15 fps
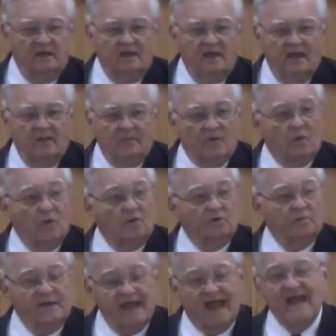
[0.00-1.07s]
And we're going to
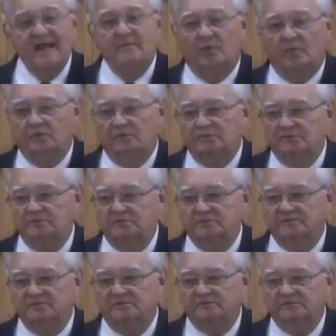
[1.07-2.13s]
be able
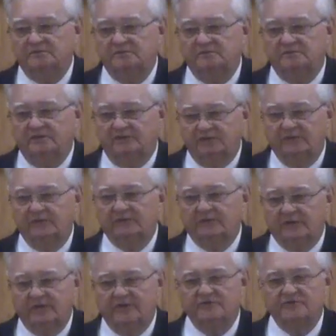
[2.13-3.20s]
to do unto
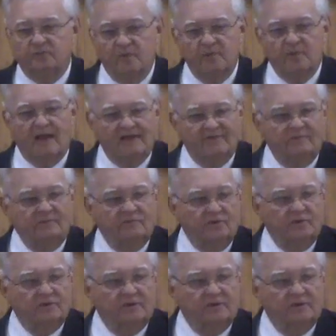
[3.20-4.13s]
others we would have them do unto